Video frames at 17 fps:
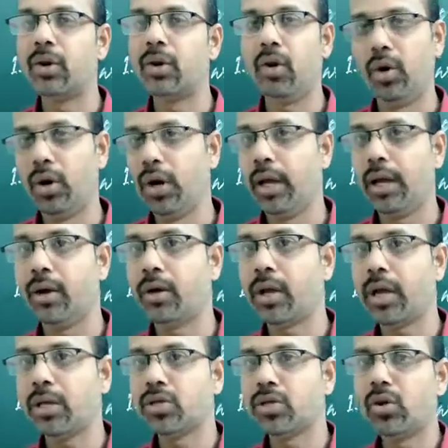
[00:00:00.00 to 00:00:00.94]
only.
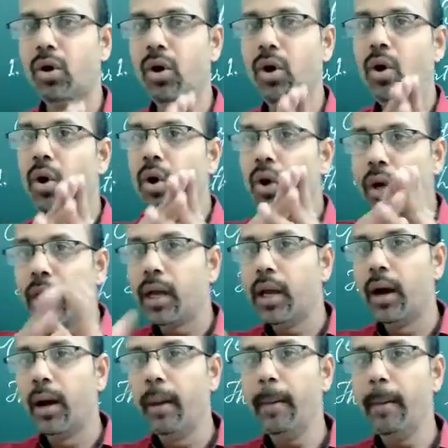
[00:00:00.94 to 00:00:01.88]
Okay, so
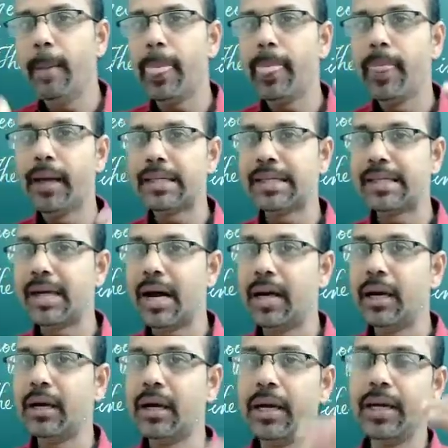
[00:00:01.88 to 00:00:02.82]
here the
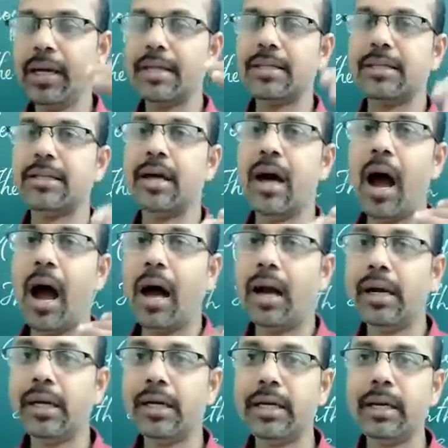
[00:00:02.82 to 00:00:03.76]
sun is the
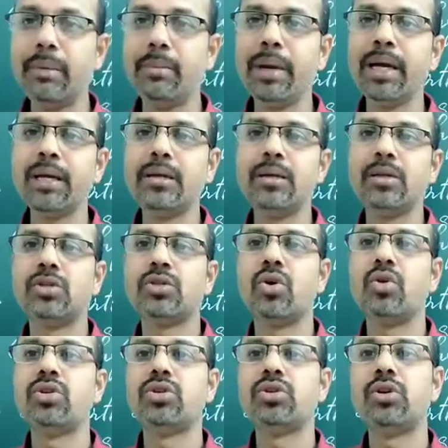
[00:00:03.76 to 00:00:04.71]
ultimate
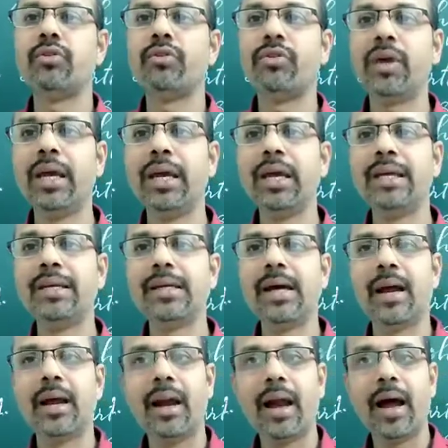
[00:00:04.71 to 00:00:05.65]
source of heat
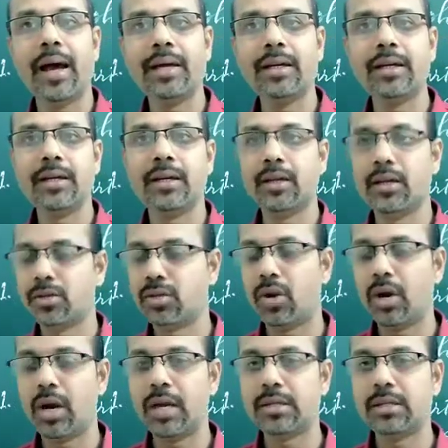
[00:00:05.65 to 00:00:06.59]
and light in the
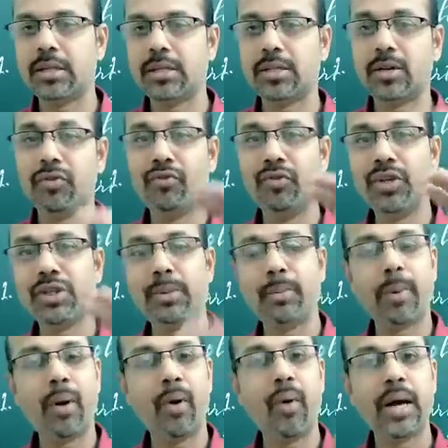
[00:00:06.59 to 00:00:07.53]
solar system, which
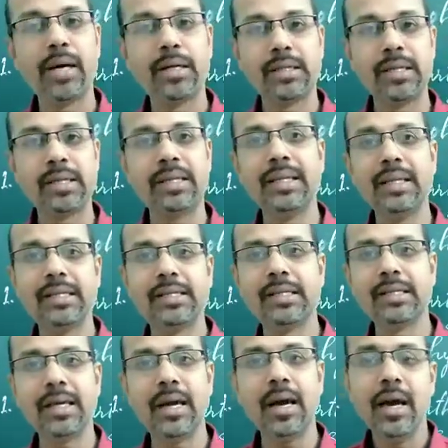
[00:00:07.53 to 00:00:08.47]
provides
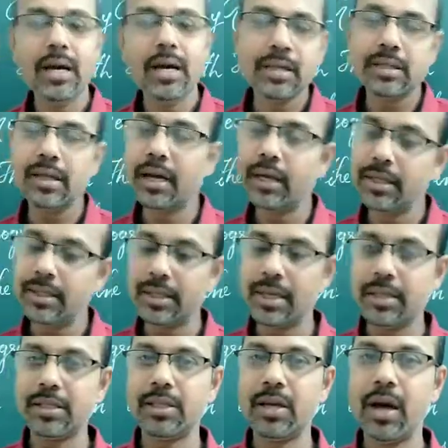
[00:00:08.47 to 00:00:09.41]
it. Sun is
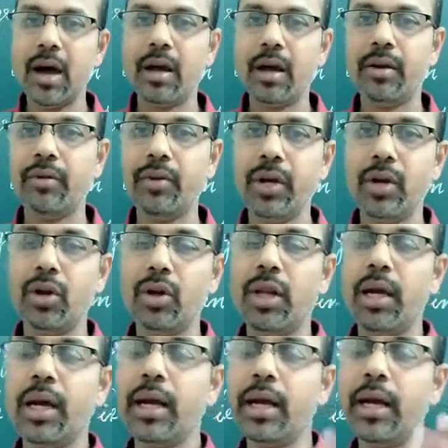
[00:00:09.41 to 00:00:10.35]
a star. We know
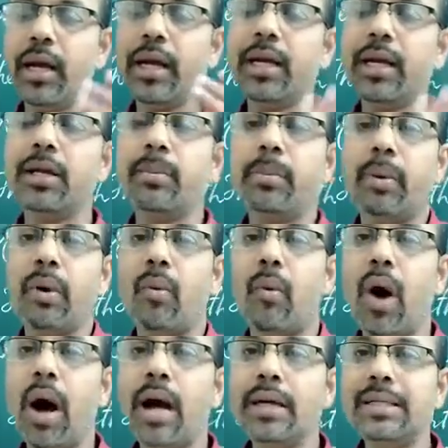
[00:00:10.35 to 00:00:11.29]
that it
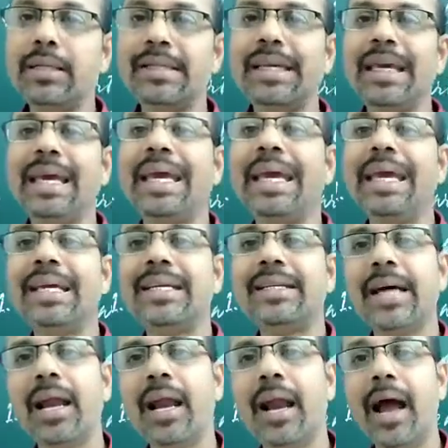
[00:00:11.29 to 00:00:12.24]
provides heat
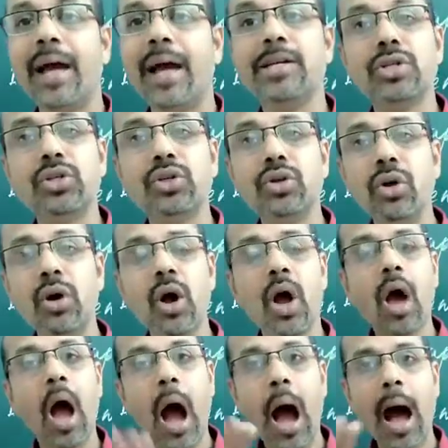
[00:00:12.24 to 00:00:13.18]
and light to
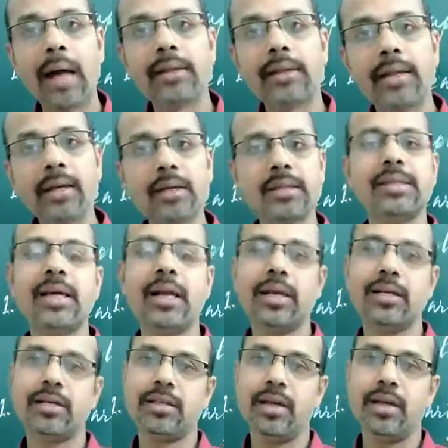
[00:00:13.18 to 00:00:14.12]
other
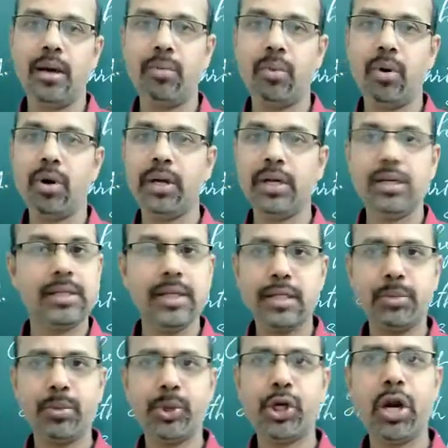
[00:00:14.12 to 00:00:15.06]
celestial bodies,
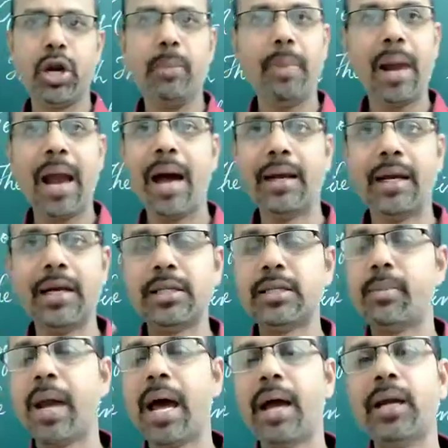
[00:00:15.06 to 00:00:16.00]
especially planets.
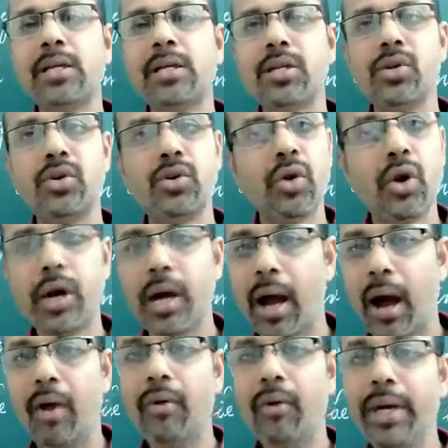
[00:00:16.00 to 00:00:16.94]
Planets do not
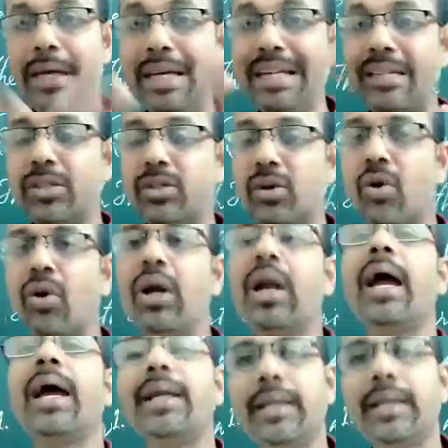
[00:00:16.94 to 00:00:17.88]
have its own
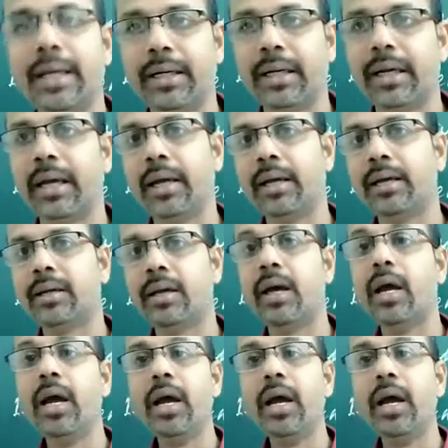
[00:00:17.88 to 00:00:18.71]
light and heat.